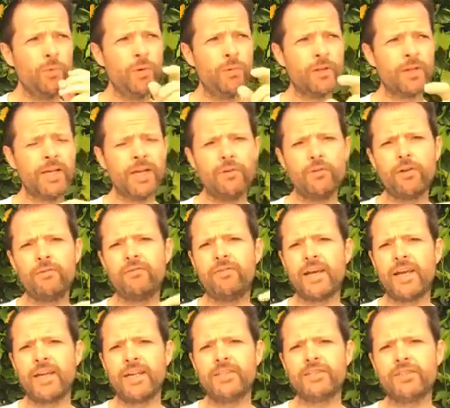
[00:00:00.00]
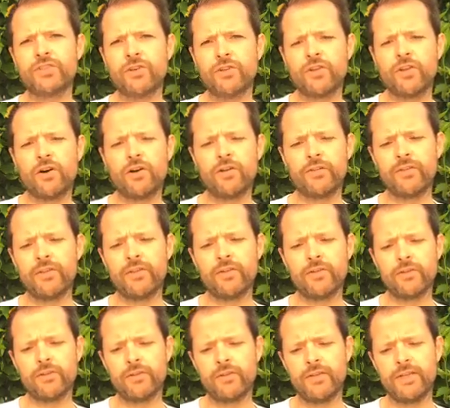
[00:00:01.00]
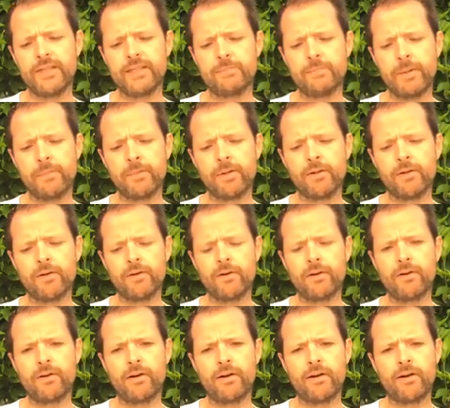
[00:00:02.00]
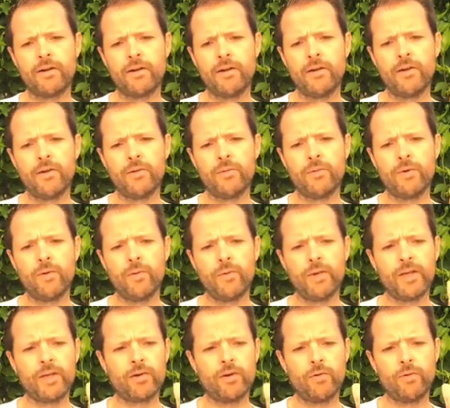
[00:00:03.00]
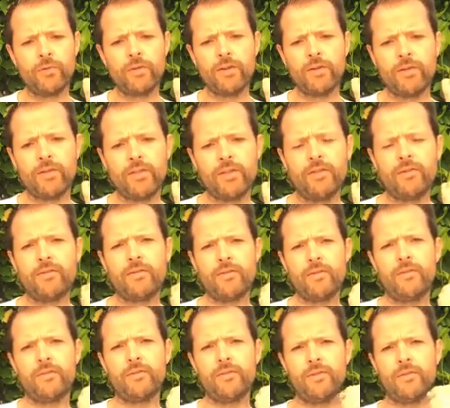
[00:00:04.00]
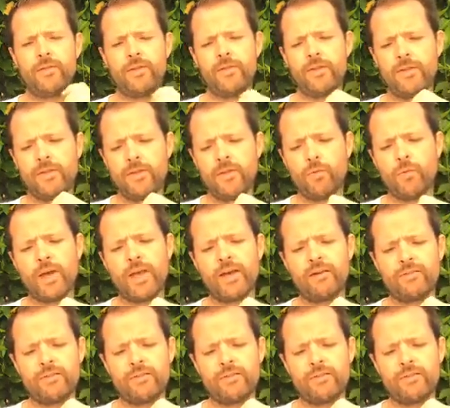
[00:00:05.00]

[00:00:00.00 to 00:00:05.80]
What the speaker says: get revenge on these people, or will we go the way of